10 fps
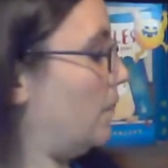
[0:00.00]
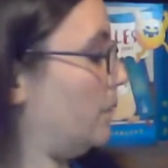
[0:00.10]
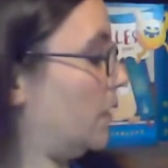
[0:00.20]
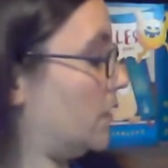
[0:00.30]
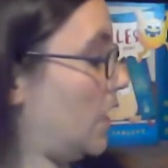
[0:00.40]

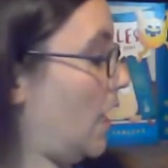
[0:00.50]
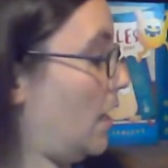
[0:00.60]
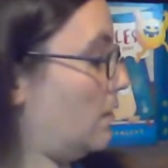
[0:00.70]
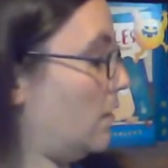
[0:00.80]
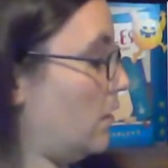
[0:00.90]
There's
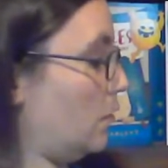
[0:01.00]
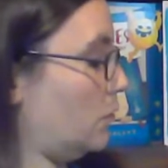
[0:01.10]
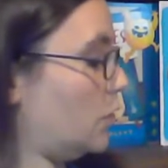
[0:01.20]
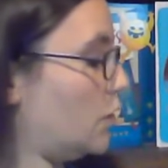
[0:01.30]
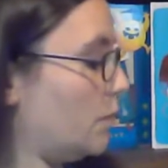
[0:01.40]
not,
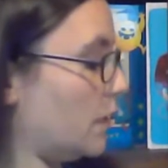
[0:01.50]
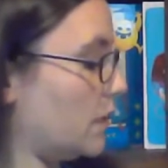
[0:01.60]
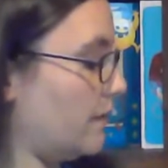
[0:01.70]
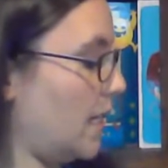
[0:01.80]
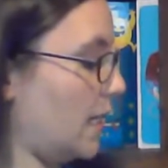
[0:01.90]
too much
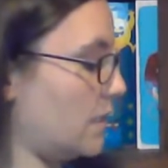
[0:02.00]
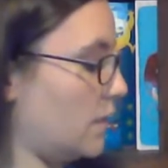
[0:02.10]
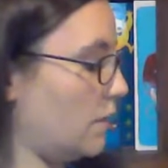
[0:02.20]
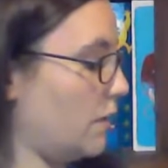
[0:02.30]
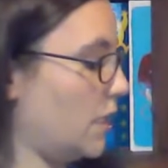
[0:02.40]
of an
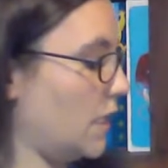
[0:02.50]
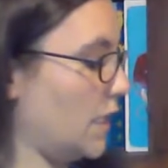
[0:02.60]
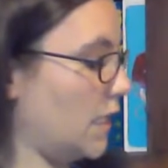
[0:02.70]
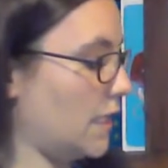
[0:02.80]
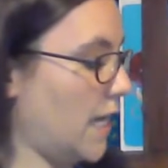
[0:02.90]
accent or anything
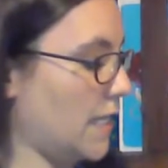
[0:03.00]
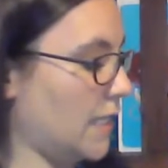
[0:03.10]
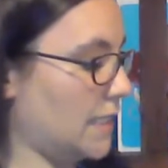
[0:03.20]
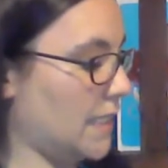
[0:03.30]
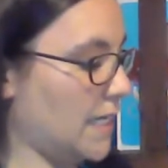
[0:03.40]
like that.
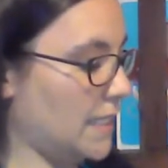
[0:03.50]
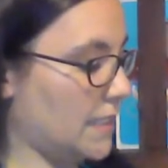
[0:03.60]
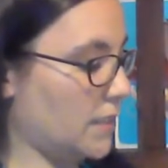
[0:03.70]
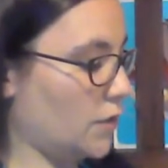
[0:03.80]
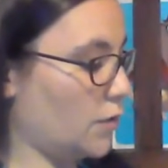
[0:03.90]
It's
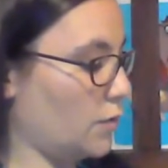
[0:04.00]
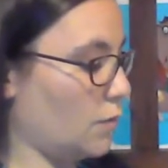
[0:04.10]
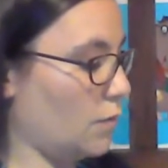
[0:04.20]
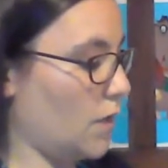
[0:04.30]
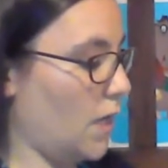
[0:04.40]
easy
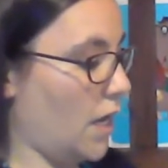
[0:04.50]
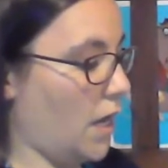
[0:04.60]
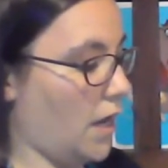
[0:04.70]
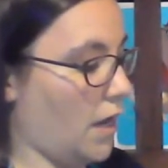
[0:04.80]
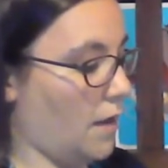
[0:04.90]
to
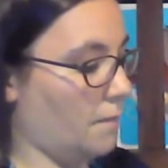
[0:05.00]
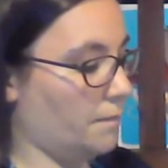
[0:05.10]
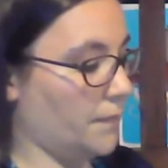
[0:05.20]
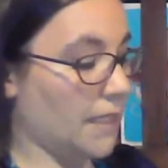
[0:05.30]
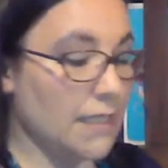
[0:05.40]

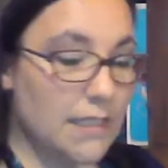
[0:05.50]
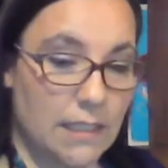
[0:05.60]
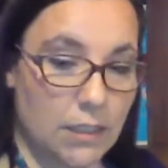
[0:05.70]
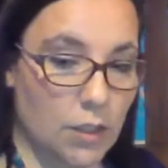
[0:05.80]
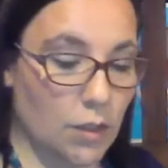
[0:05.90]

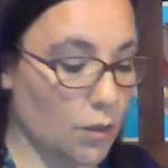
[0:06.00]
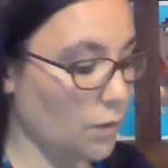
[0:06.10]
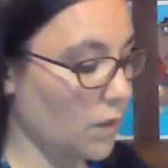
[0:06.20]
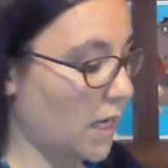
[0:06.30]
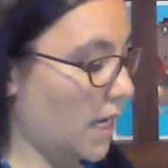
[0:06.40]
listen
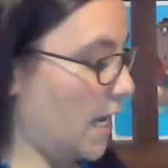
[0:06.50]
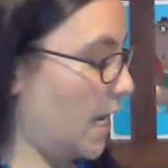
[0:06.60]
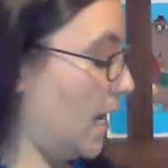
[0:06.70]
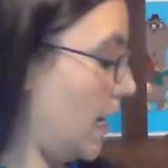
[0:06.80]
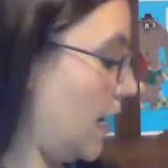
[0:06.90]
to
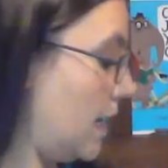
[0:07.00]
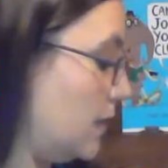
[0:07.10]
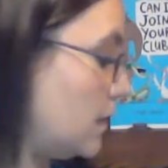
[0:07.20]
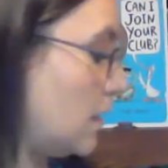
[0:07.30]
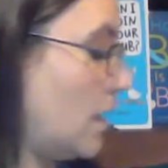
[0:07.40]

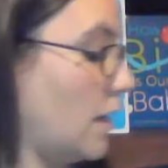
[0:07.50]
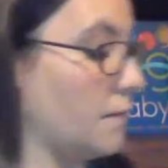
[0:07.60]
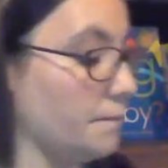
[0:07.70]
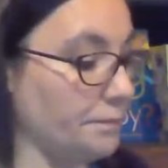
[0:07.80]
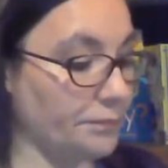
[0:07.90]
and
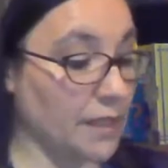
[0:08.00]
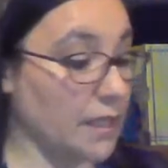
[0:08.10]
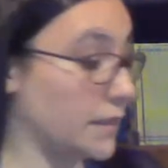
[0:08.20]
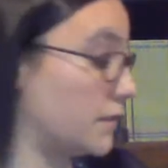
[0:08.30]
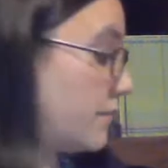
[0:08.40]

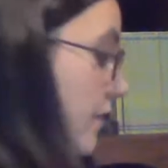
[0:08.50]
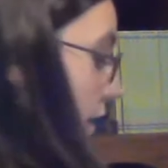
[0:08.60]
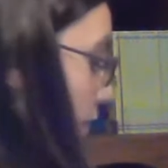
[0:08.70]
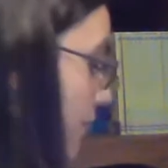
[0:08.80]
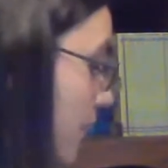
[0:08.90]
it's
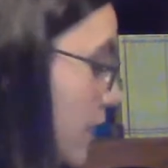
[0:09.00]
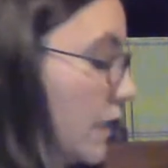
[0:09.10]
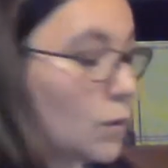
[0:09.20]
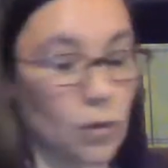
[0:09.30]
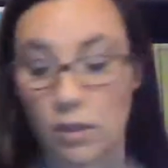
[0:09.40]
very, very
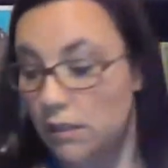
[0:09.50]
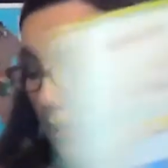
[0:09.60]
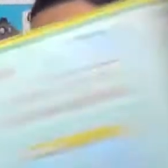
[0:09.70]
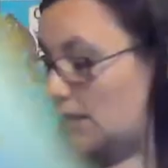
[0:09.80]
cool.